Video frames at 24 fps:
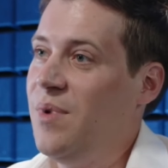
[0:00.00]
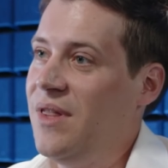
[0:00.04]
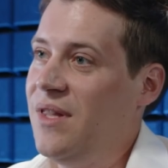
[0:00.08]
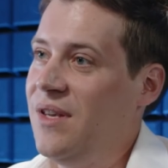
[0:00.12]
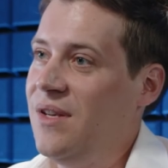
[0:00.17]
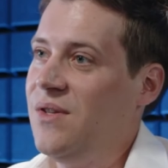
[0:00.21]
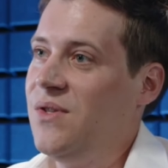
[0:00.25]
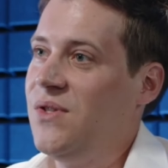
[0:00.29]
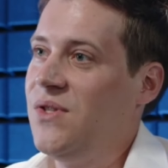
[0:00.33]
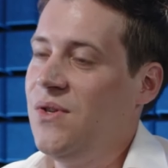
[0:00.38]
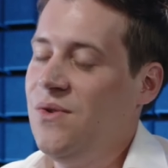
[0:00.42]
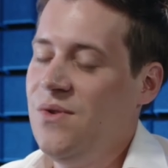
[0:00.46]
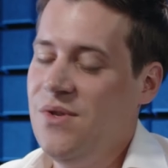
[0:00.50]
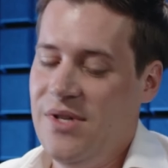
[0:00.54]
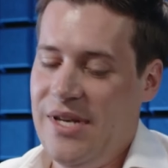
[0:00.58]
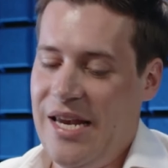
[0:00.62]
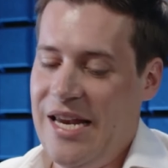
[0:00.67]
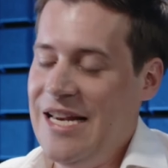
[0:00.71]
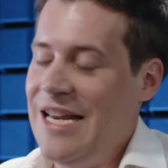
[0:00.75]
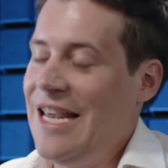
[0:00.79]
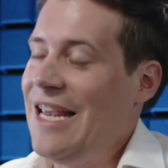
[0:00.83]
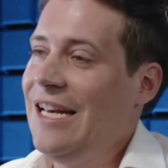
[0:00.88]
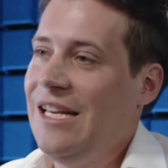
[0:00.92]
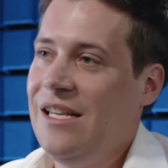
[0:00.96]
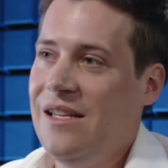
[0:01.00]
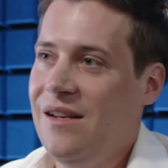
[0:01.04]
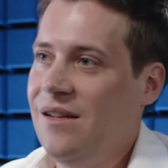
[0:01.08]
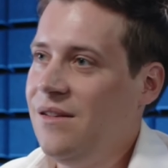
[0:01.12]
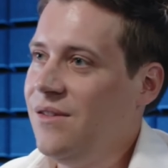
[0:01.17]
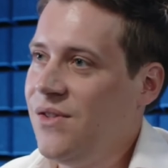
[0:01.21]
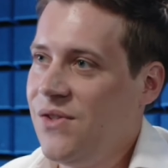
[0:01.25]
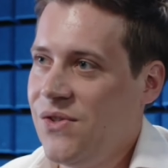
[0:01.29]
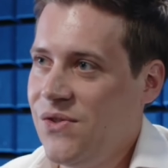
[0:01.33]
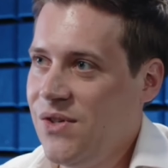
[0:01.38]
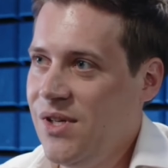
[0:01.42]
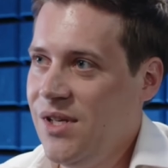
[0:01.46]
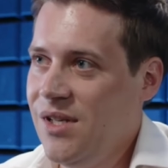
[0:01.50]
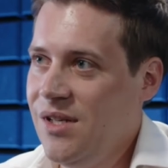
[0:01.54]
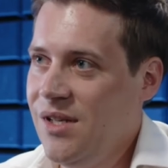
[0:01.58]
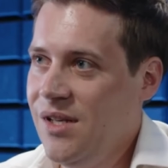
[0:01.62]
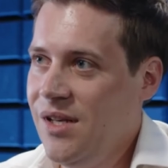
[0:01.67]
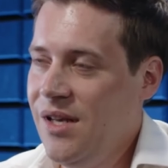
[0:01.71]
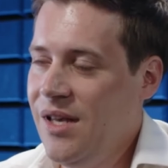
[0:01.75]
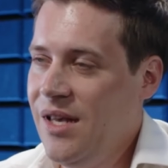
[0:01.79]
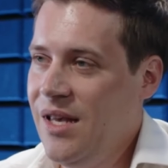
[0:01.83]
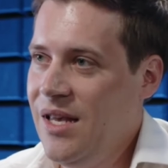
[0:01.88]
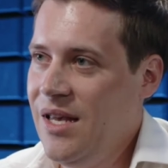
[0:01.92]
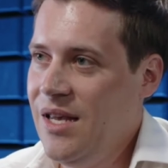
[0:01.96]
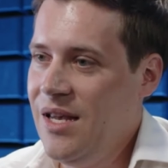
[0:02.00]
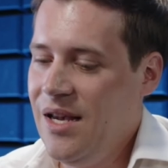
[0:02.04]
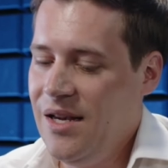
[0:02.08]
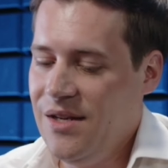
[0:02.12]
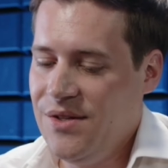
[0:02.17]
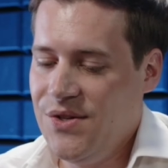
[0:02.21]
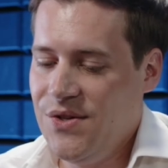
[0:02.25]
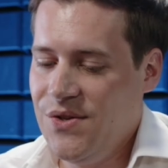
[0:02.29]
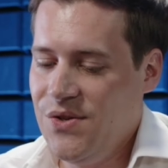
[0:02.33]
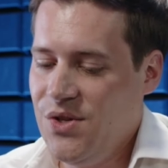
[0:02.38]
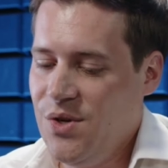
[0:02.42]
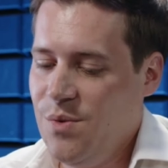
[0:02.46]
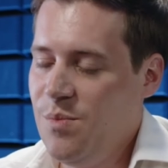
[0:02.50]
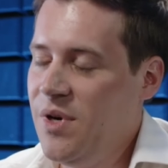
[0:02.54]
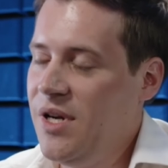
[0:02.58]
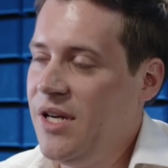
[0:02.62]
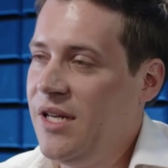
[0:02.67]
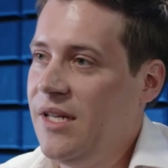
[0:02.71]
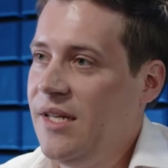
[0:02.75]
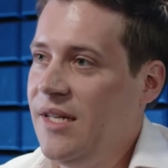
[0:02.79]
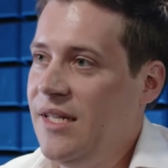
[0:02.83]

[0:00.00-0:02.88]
then as soon as in any industry, as soon as you bring